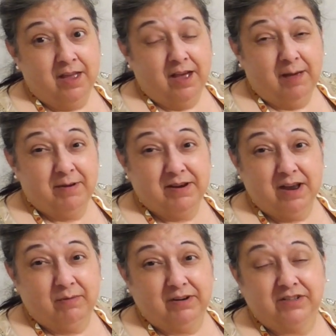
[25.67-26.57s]
hubby and
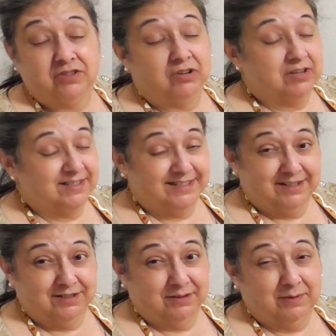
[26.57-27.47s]
I were exhausted,
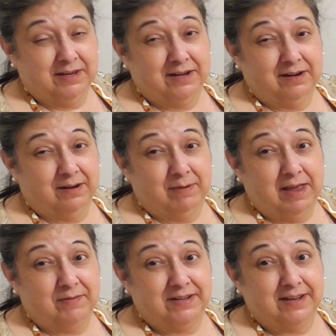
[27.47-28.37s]
so we ended up having